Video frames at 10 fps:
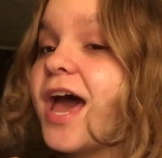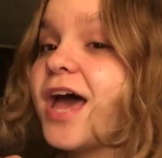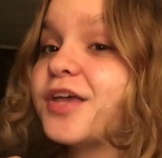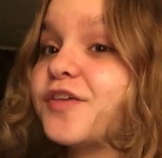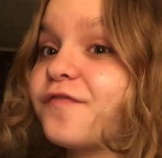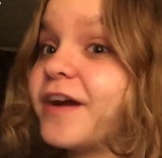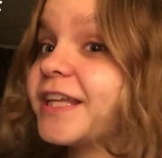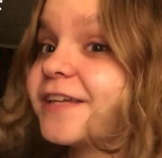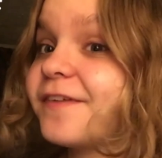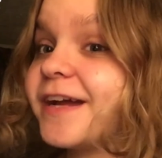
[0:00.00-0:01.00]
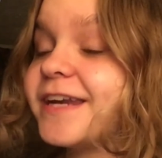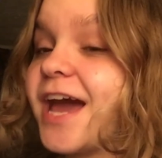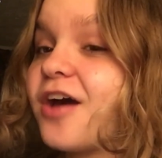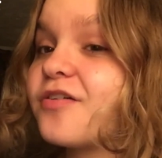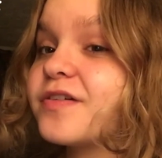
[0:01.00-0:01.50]
you finally find
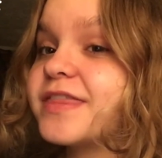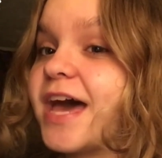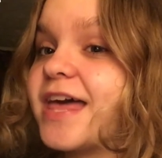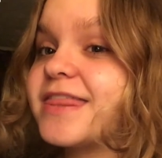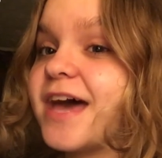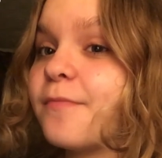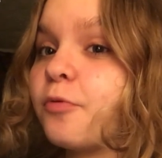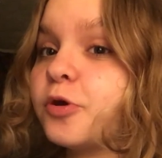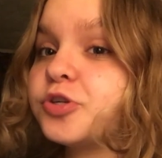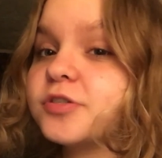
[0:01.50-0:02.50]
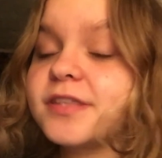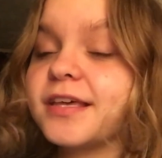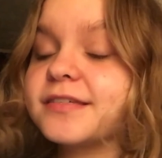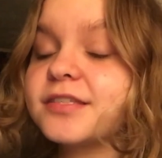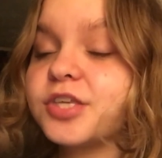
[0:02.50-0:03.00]
out that that boy you just think
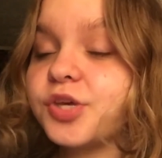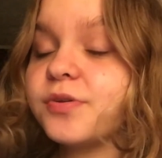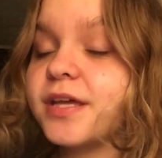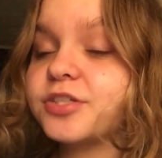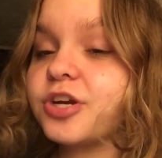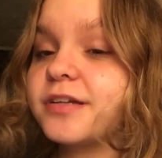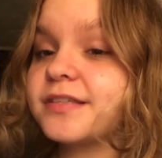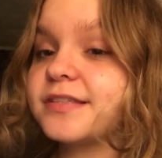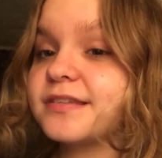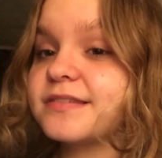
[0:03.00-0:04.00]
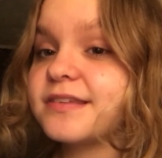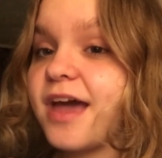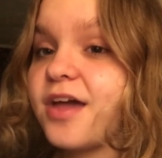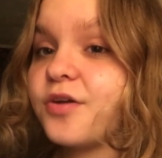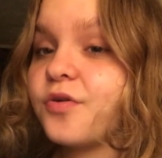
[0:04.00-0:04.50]
is cute and has a great sense of
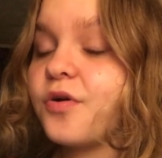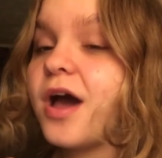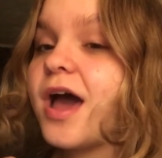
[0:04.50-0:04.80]
style